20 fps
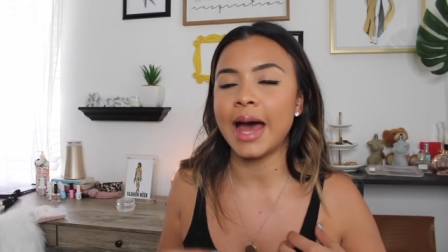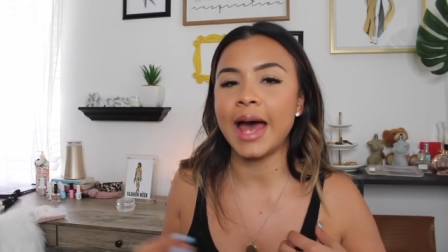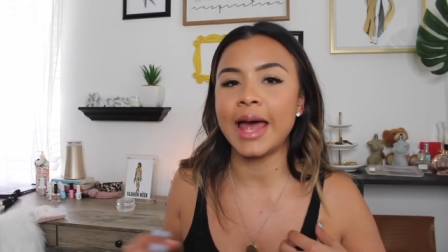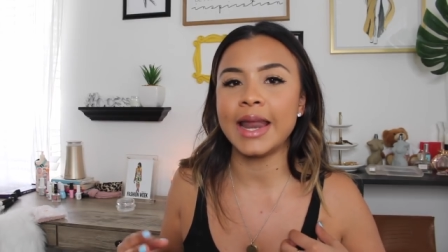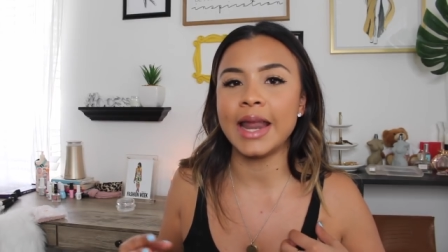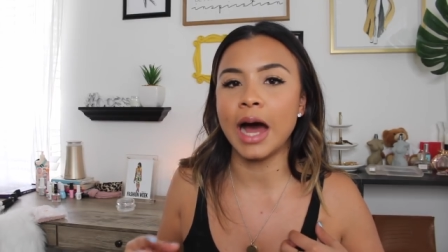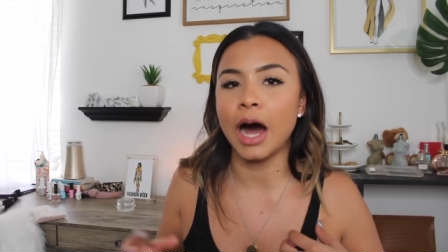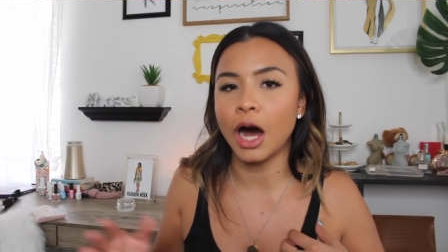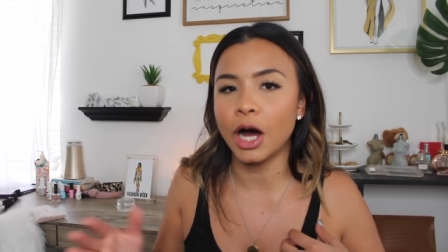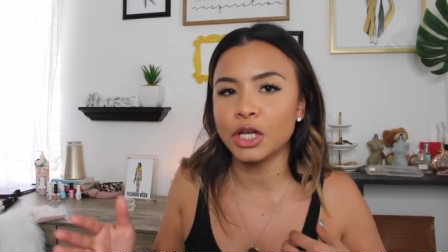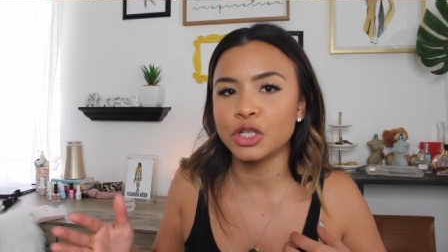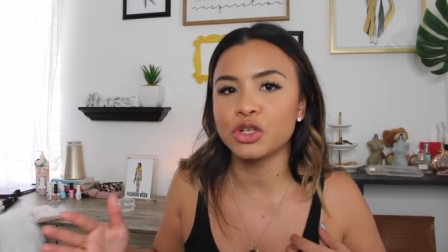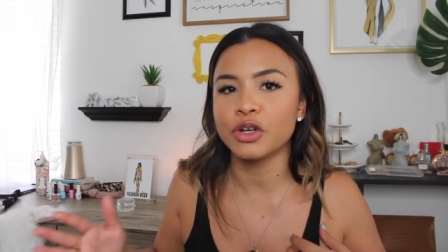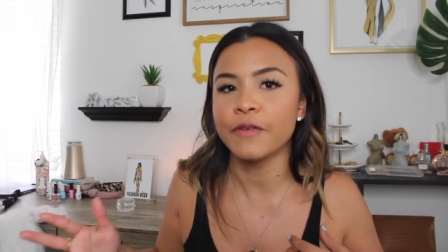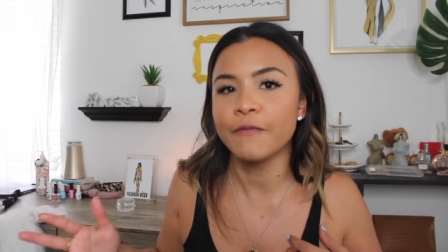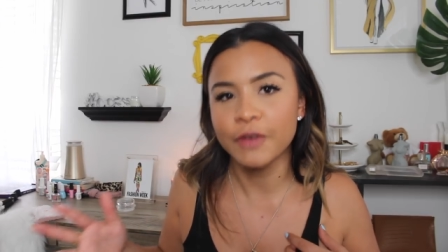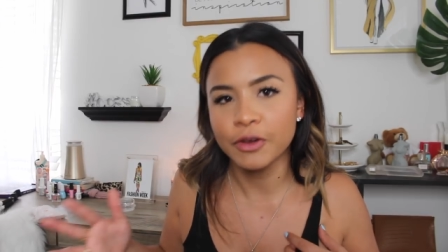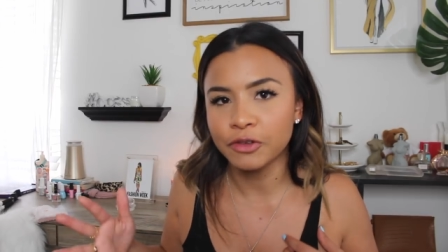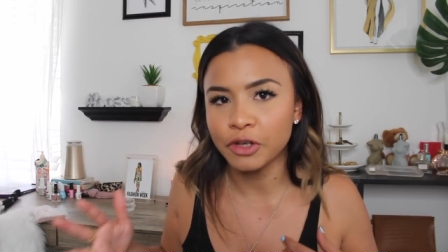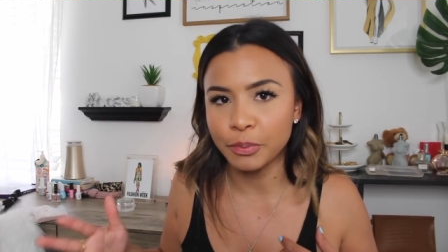at
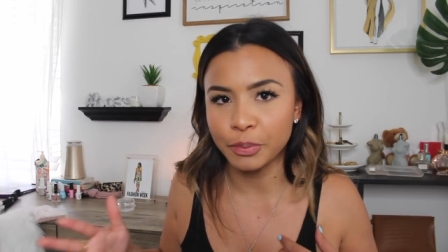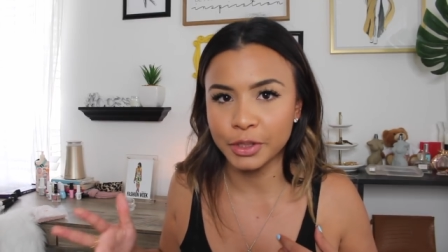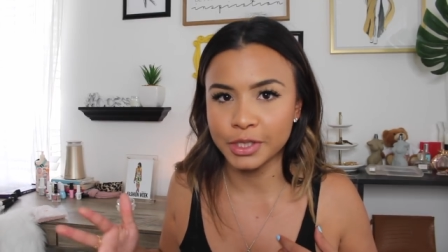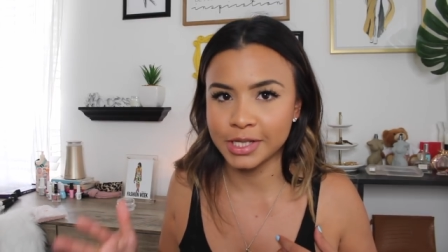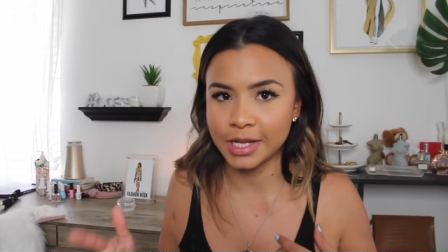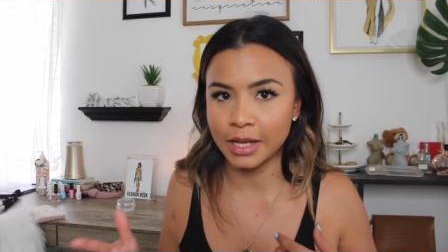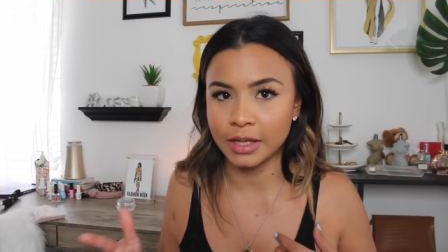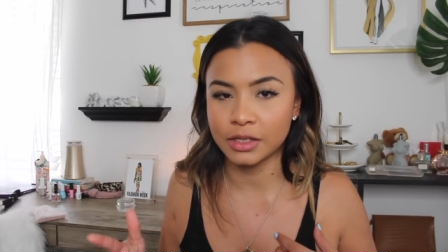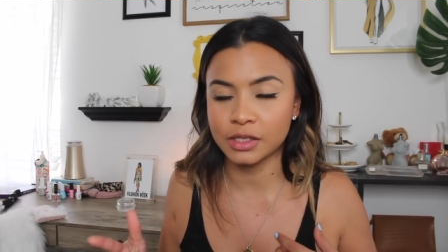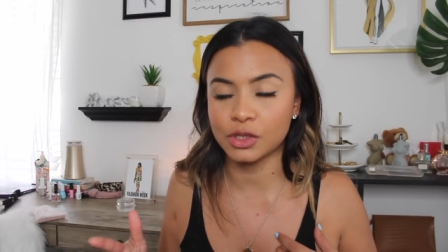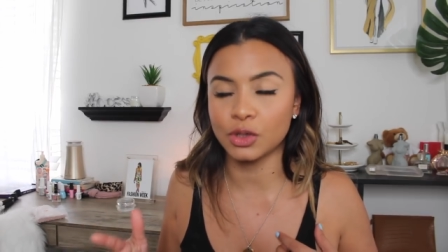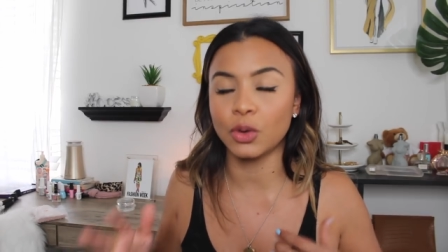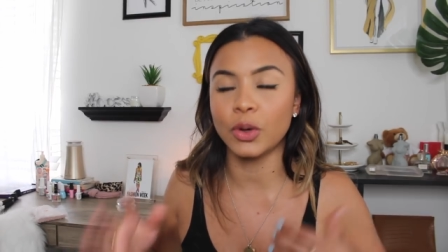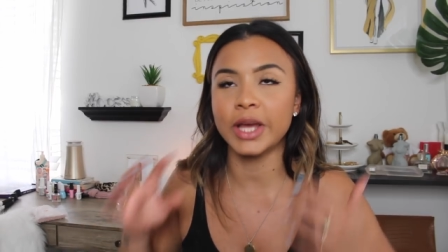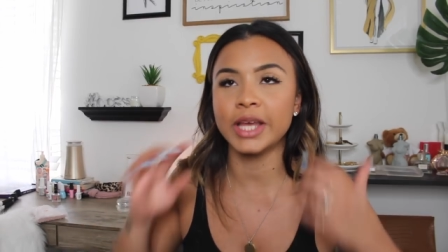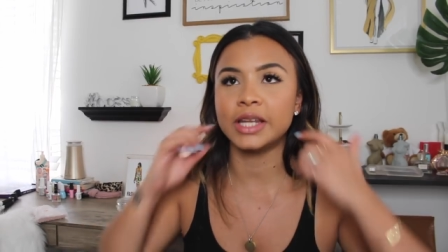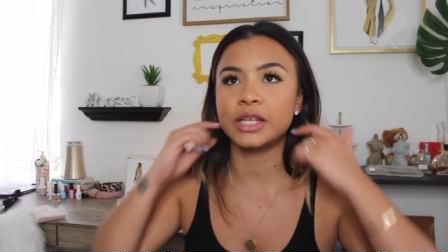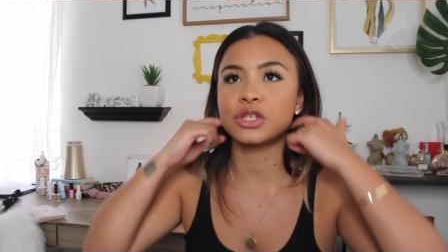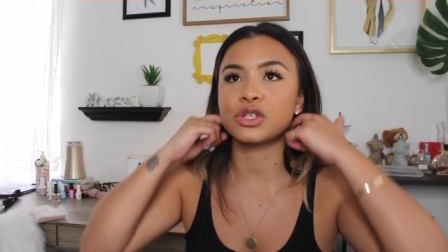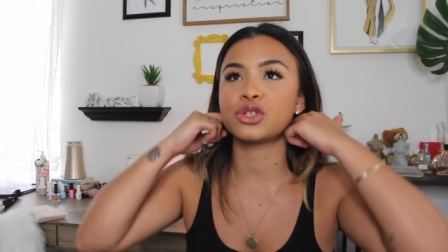150%. So
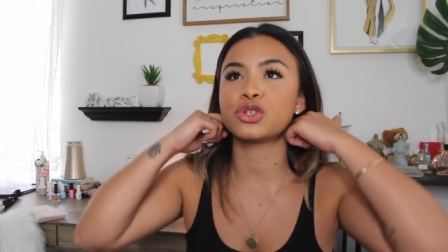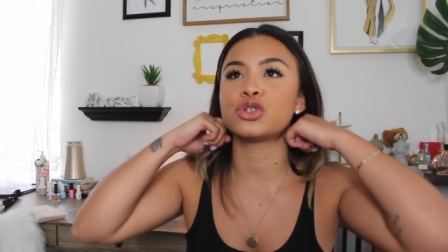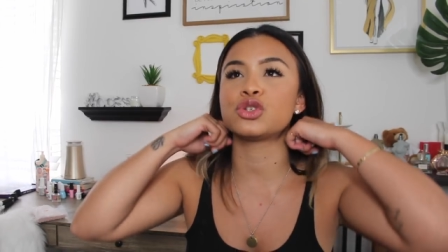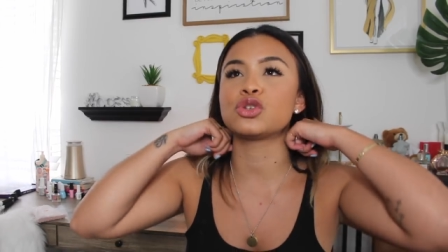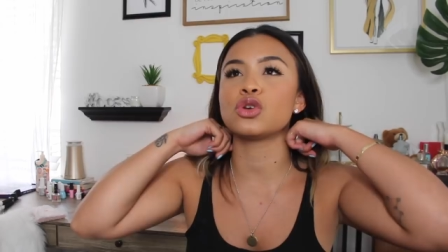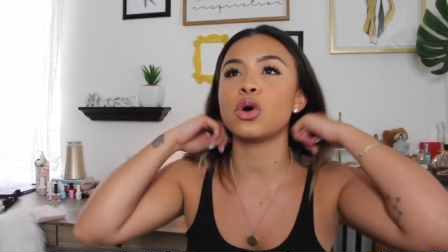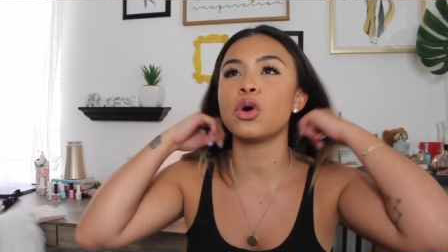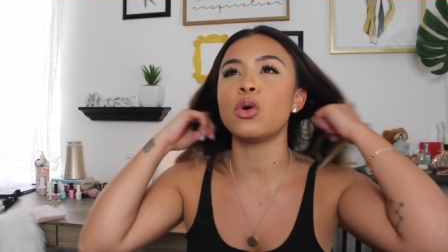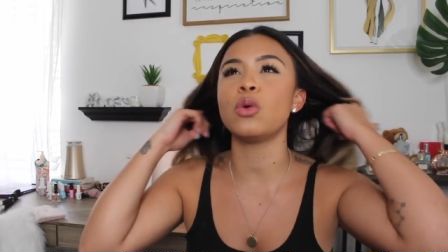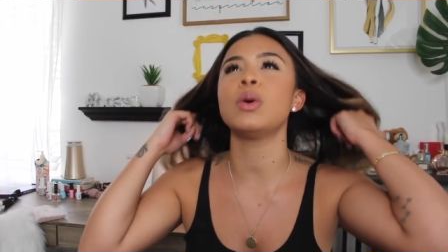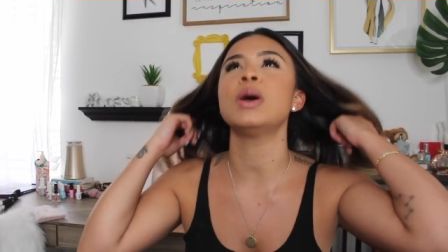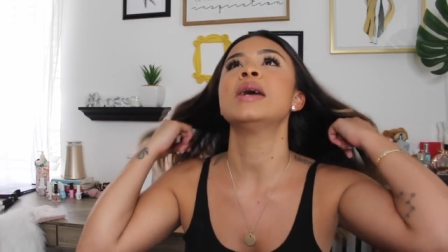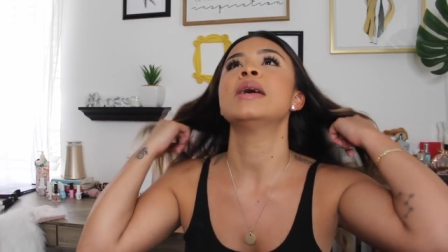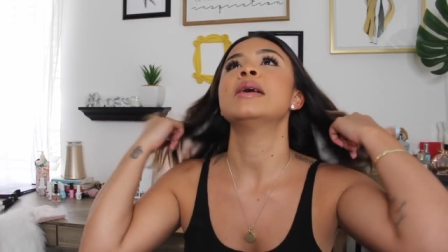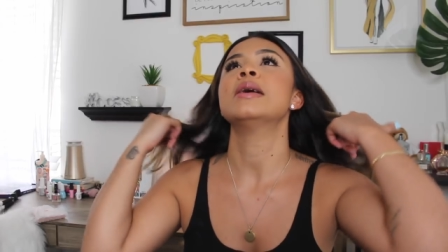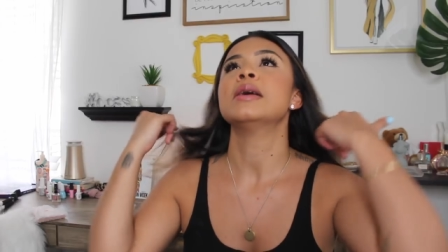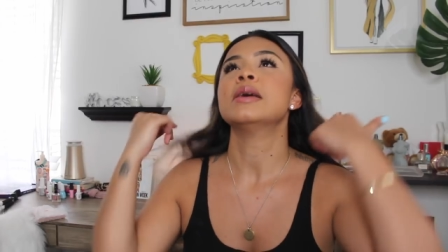it is so